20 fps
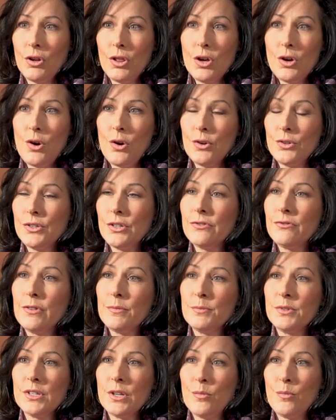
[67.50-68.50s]
roller coaster
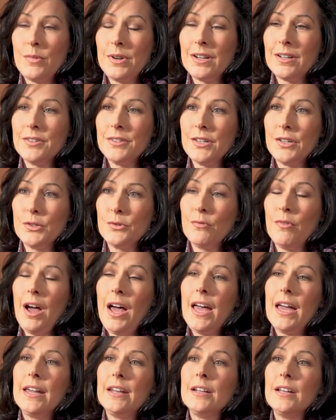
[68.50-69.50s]
from someone else's
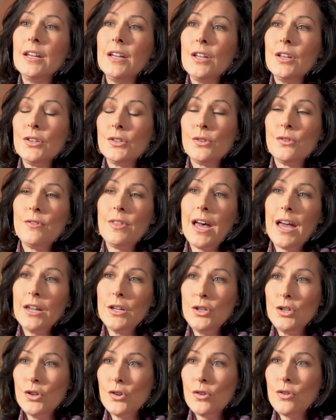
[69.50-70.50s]
ride, so that
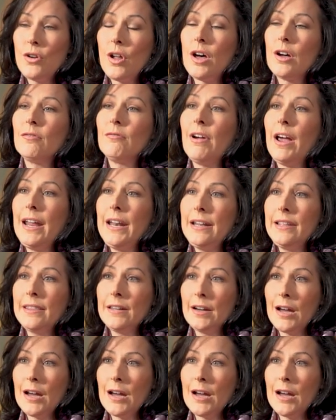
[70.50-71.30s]
you're not riding